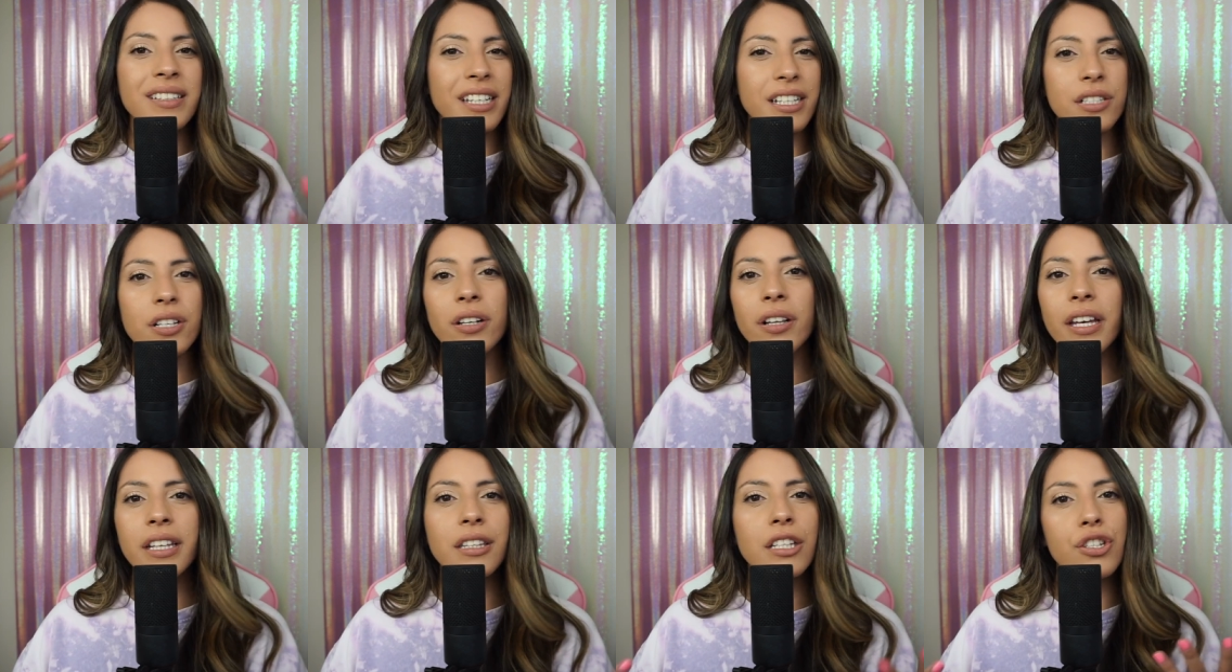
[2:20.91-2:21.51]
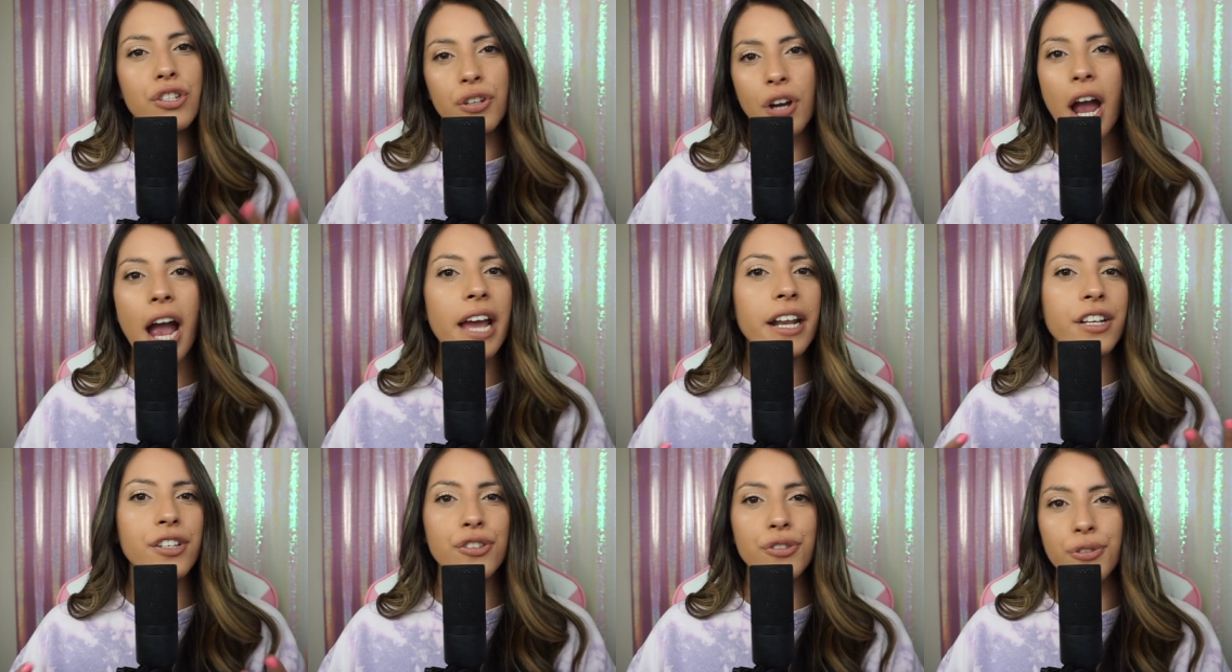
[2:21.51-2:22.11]
These are like the
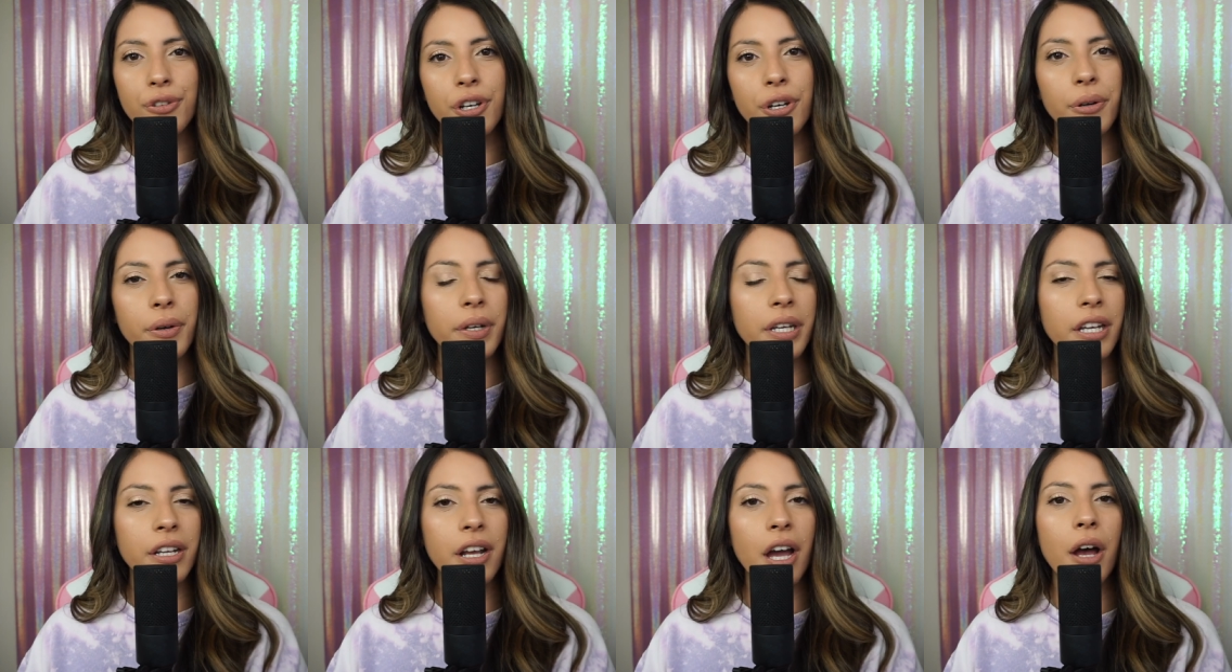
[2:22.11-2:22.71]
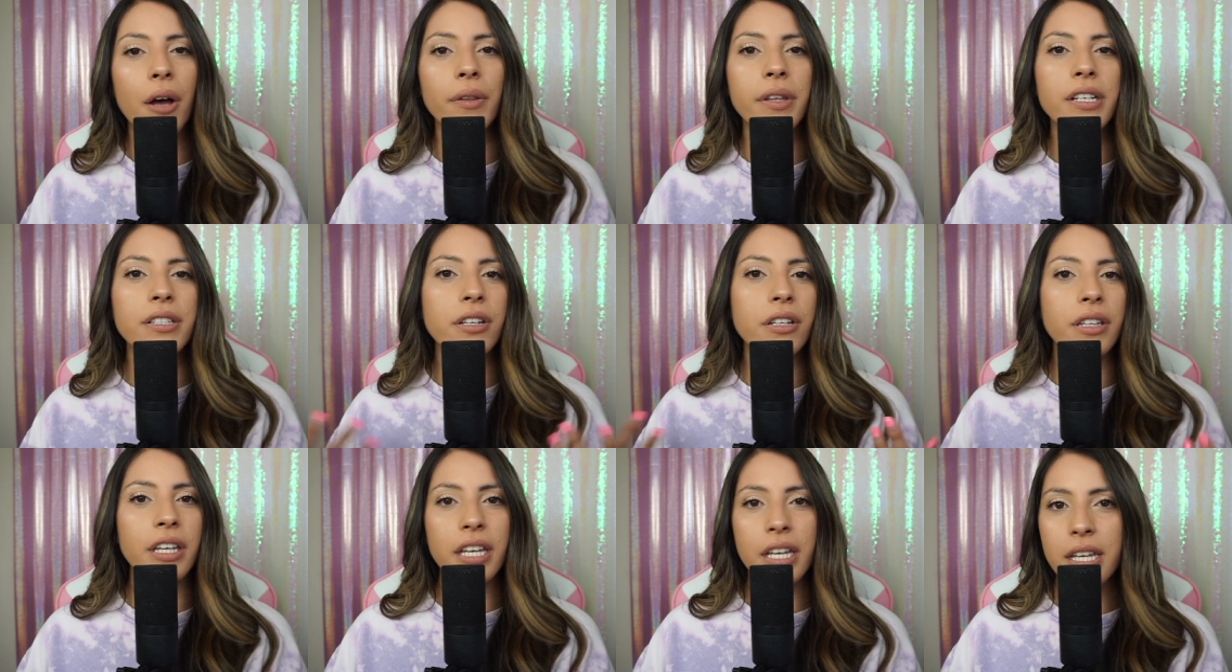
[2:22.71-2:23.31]
tried and true, you know, these
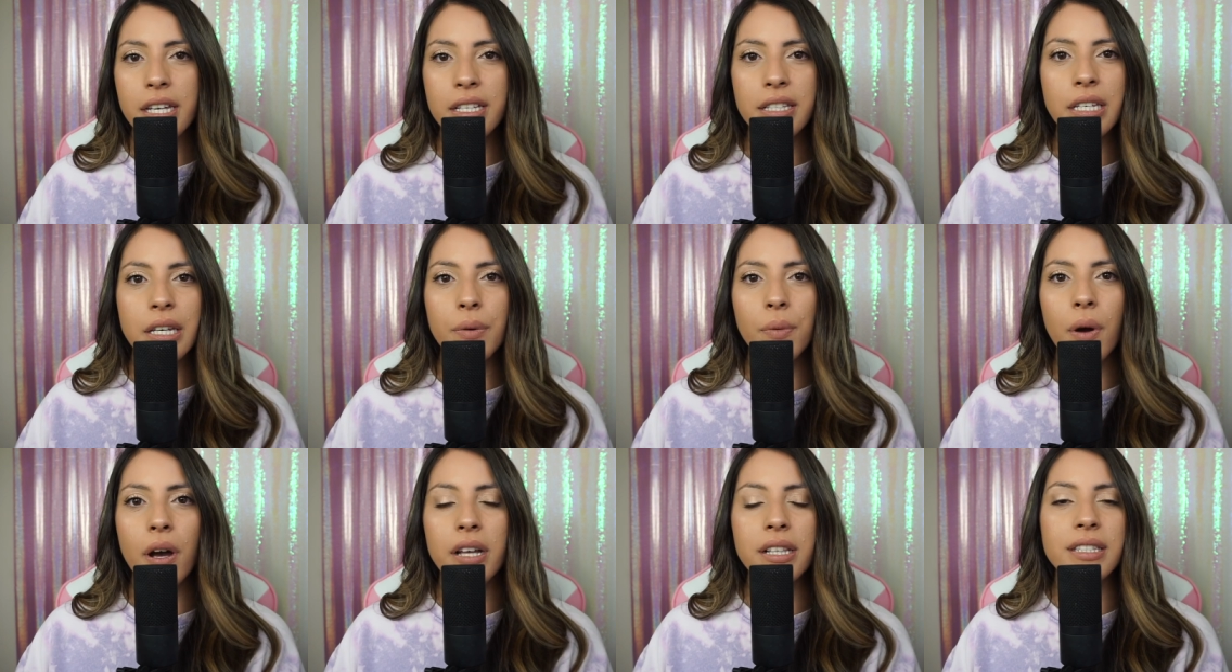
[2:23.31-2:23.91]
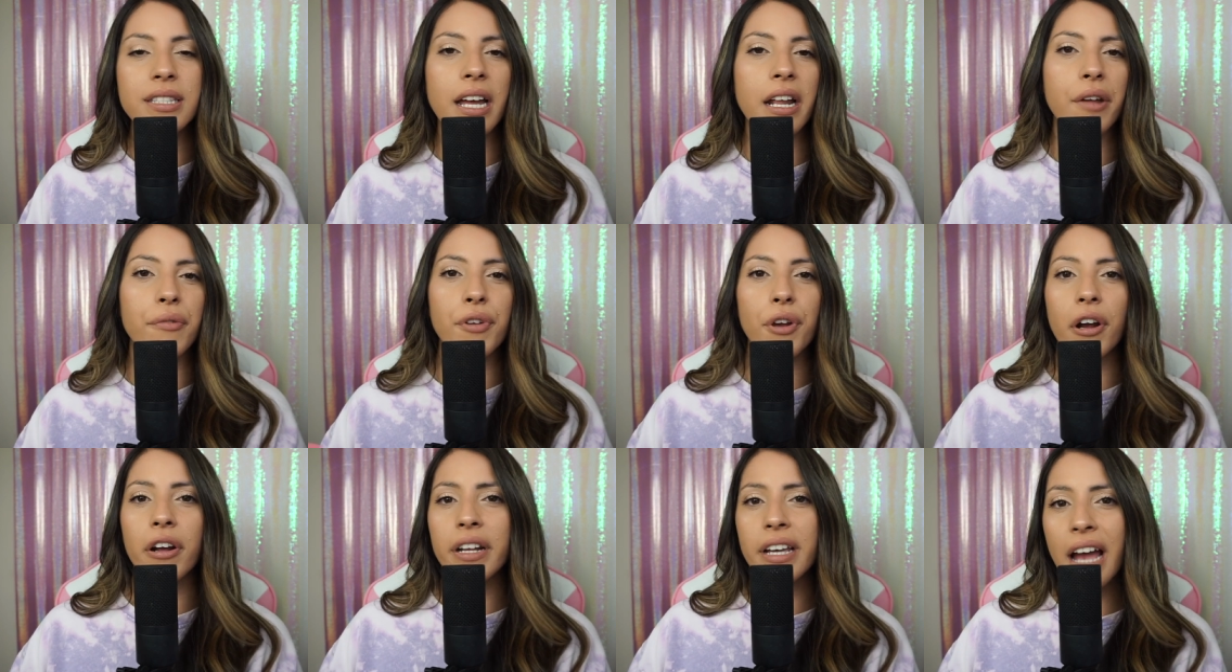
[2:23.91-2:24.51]
are the easy ones that if
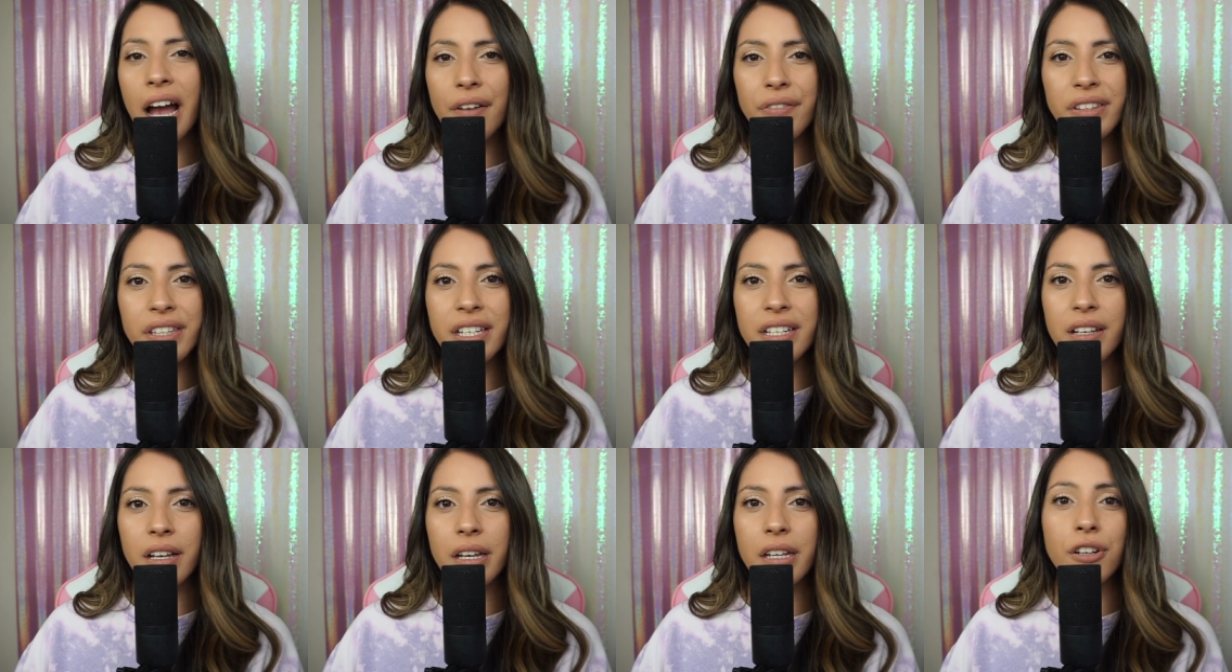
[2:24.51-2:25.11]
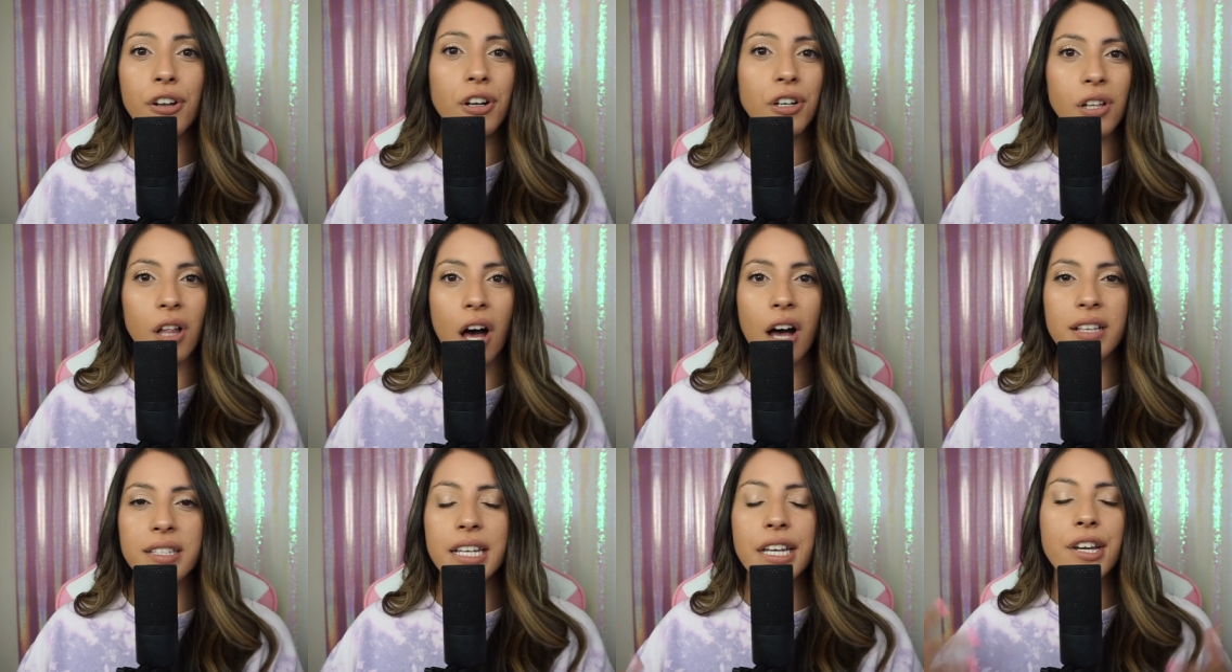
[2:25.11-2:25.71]
you already have in the in your
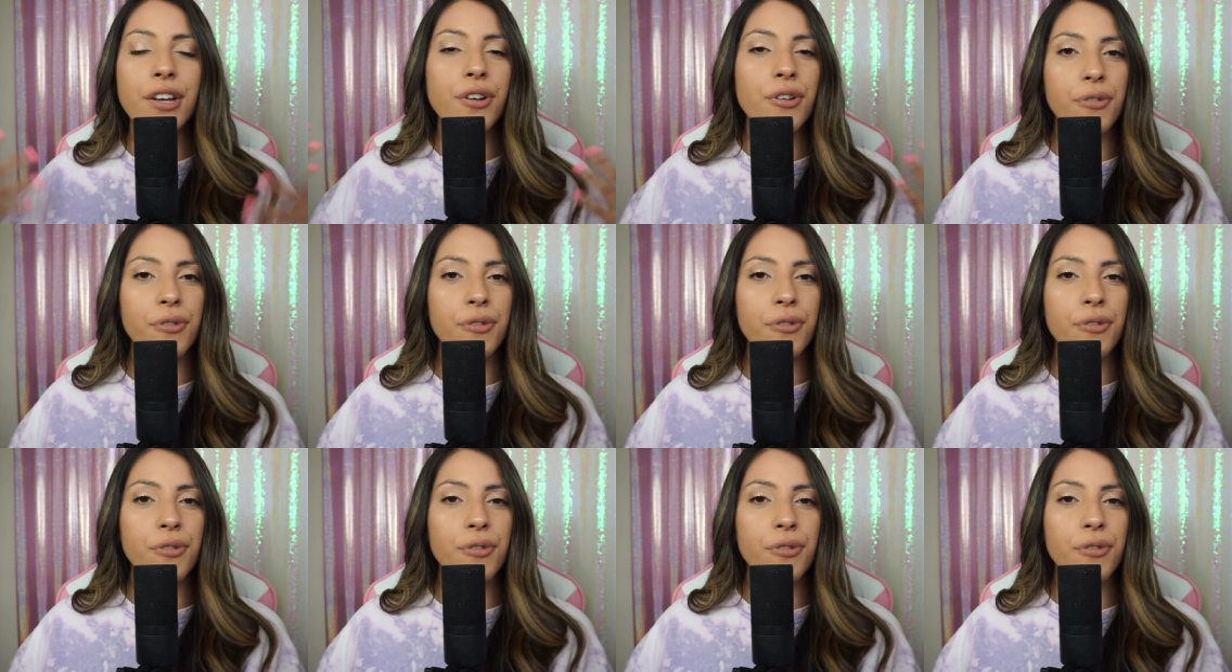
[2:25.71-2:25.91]
closet,